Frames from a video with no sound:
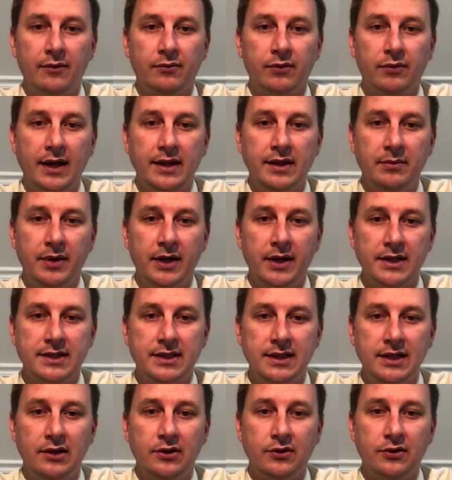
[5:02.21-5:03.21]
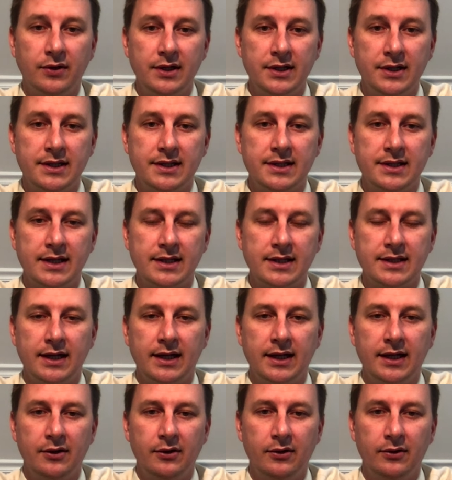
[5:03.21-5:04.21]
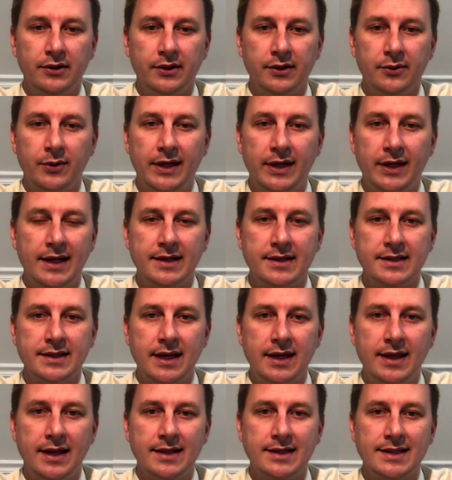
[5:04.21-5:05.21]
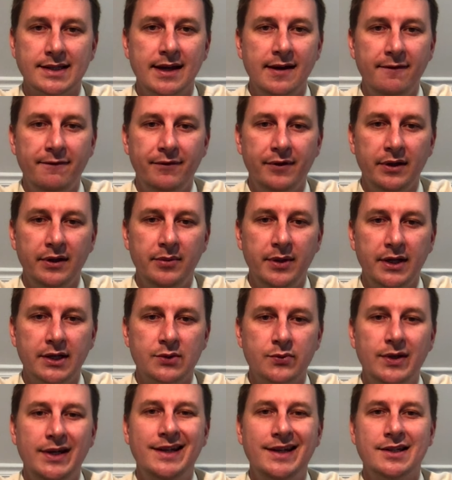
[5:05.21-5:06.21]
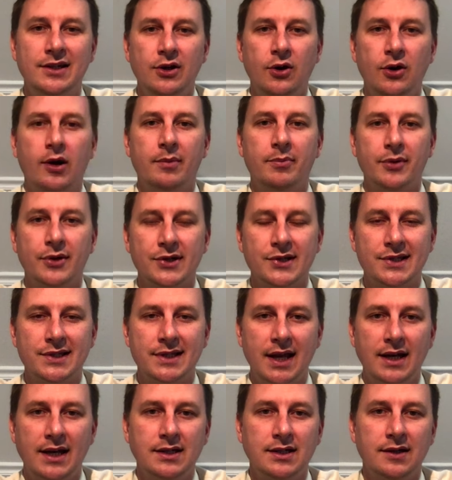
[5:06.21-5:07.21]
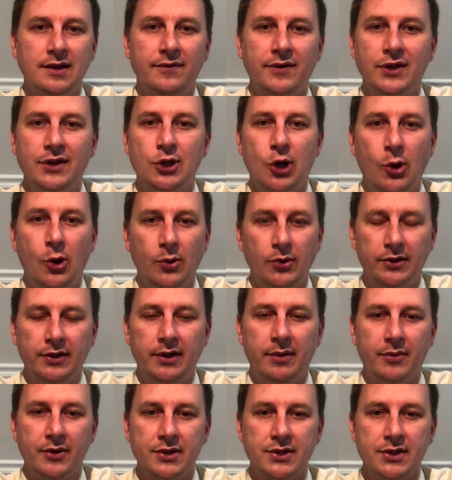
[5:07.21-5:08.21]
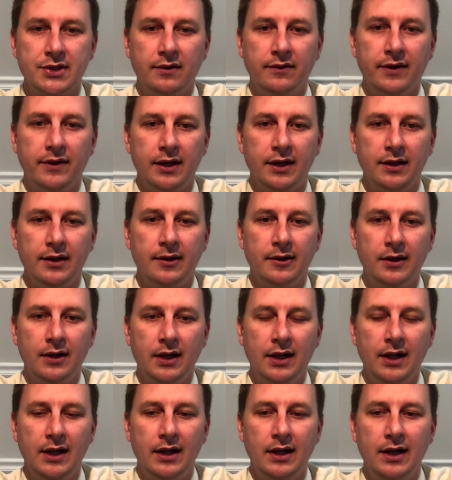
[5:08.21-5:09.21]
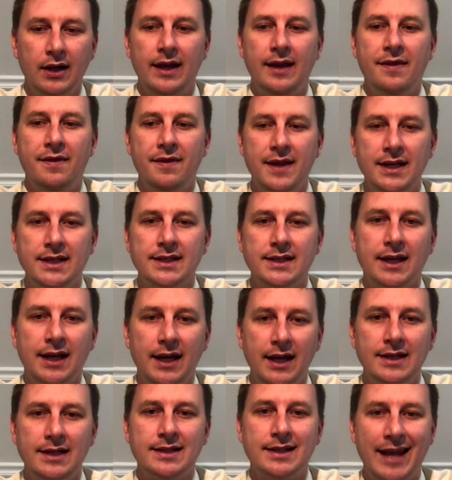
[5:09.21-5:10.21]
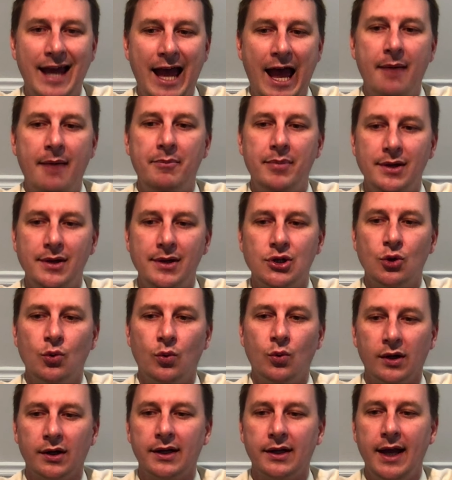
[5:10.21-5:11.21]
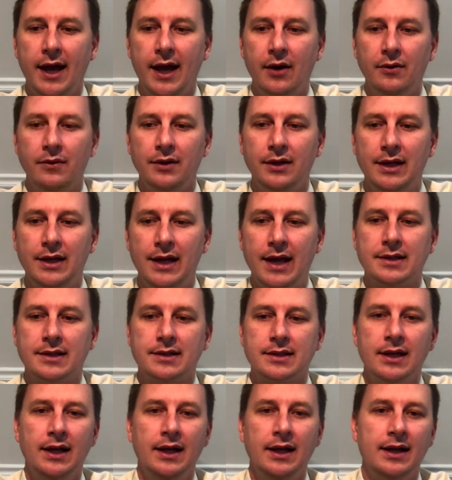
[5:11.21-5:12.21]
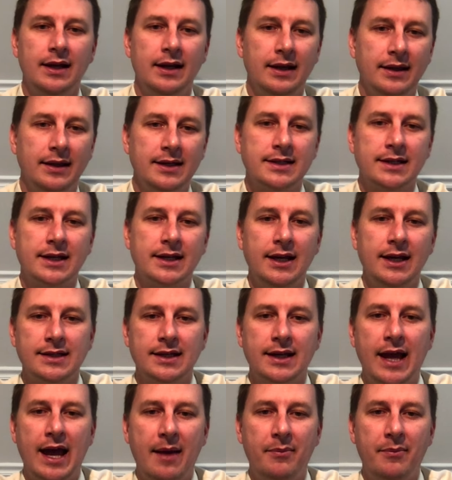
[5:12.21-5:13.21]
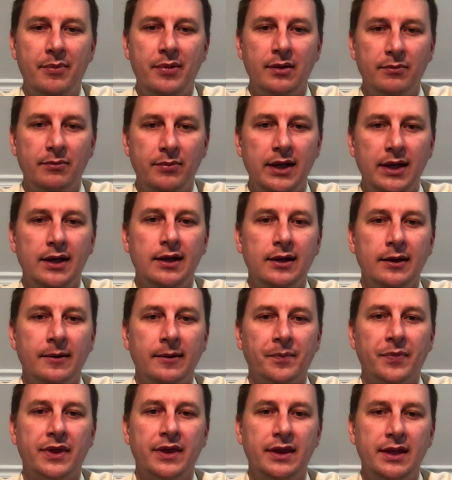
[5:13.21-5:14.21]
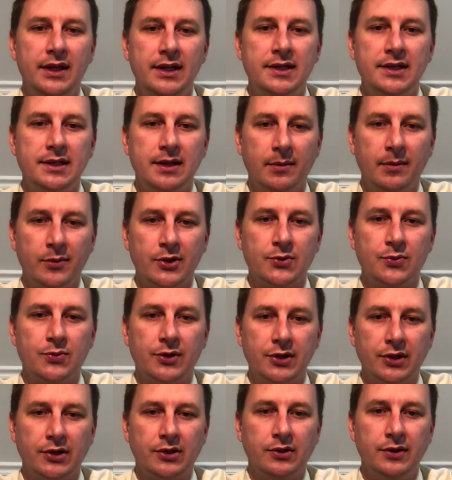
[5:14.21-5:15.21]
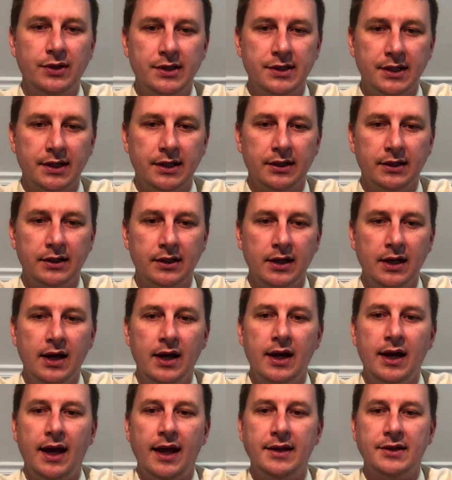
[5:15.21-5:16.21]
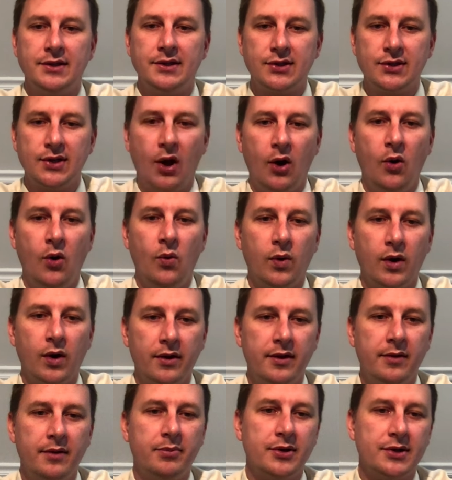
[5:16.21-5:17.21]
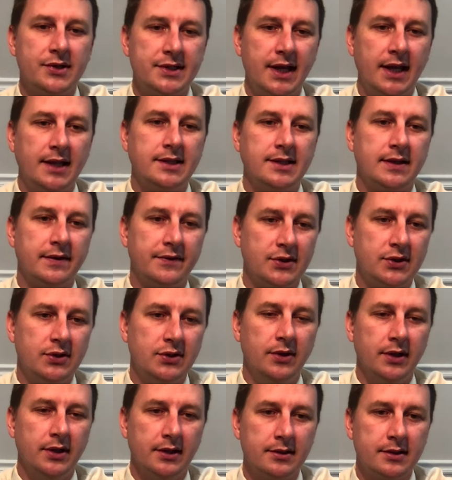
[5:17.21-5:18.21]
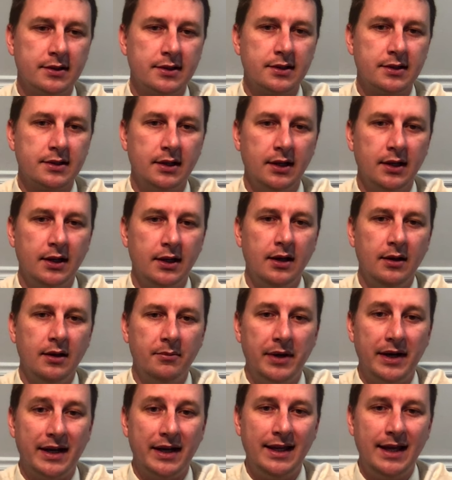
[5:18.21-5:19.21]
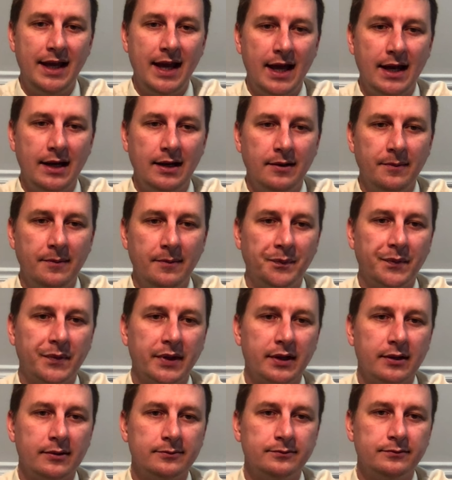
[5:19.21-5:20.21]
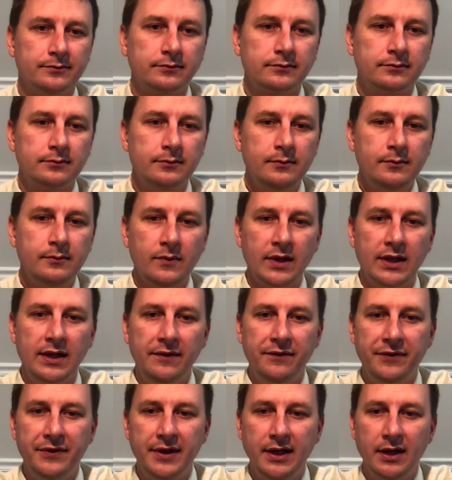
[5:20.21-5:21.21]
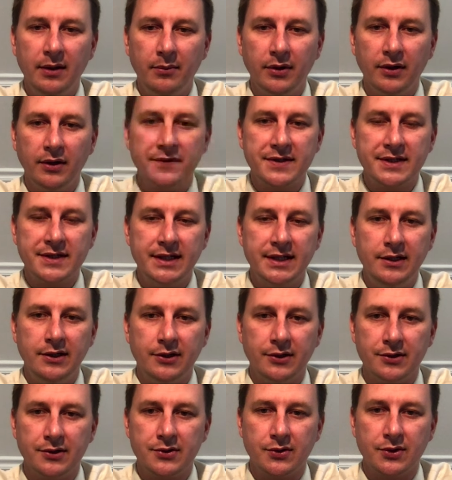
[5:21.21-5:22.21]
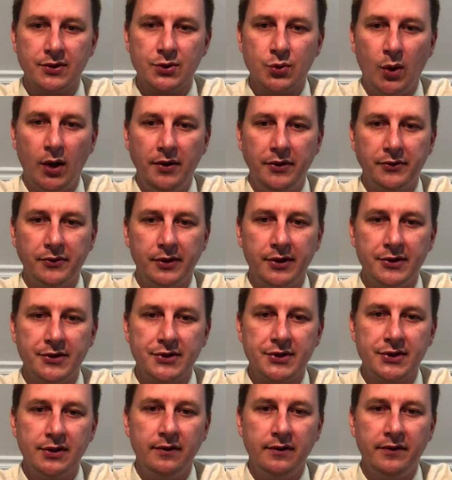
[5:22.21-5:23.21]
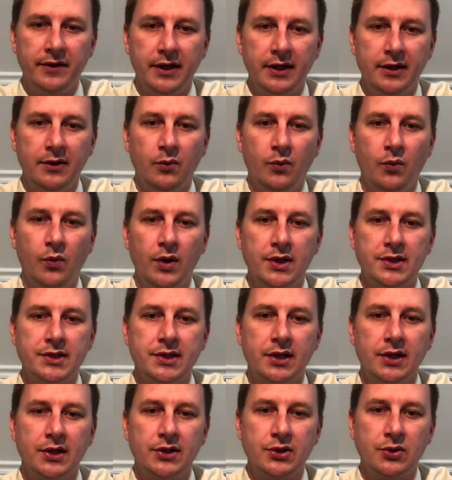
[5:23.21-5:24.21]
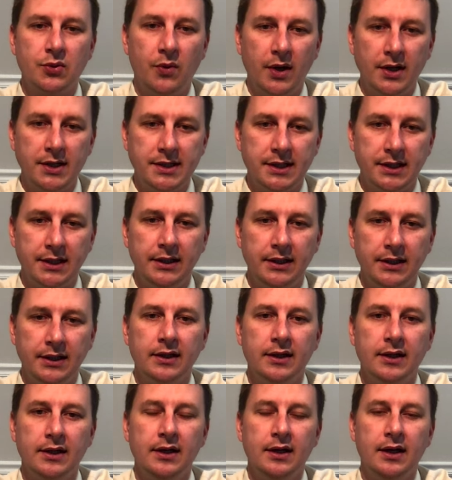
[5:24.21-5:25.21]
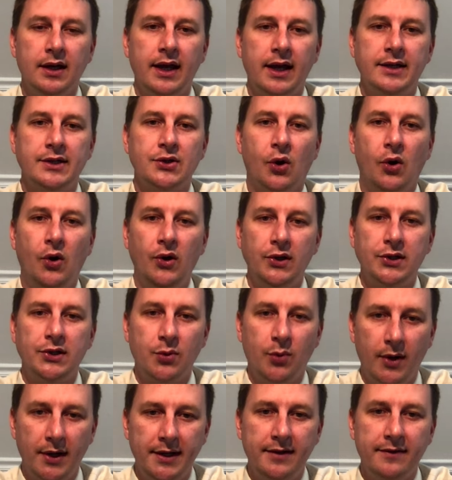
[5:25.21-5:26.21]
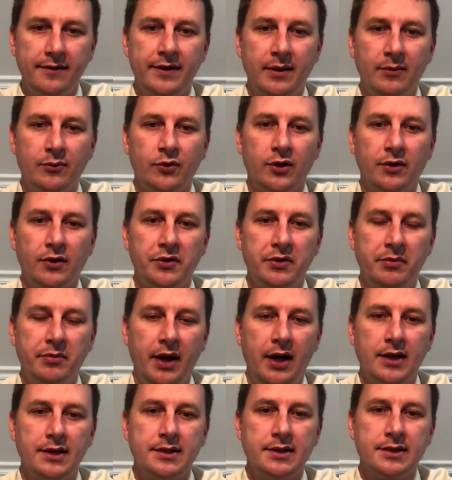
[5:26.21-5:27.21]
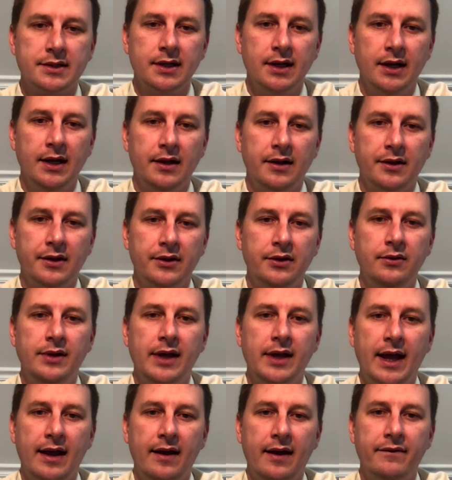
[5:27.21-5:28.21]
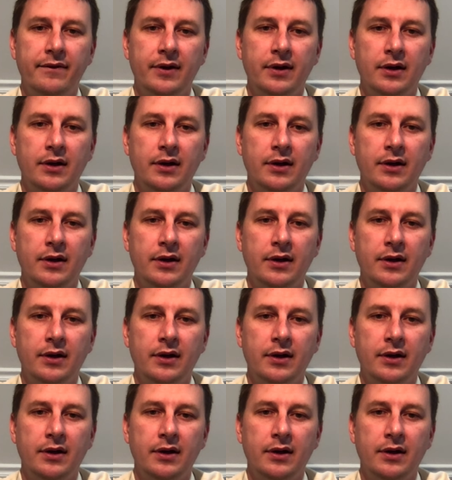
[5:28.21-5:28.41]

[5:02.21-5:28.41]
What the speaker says: ride the bus decreases as they get older. We can't say that safely because we need to know our percent of the total number surveyed. In this case, it happened to work out. Yes. In this case, it happened to be these numbers were decreasing, and so were the percents of students. But again, if the number of seniors or 12th graders surveyed was 20, and all 20 of them rode the bus, you'd have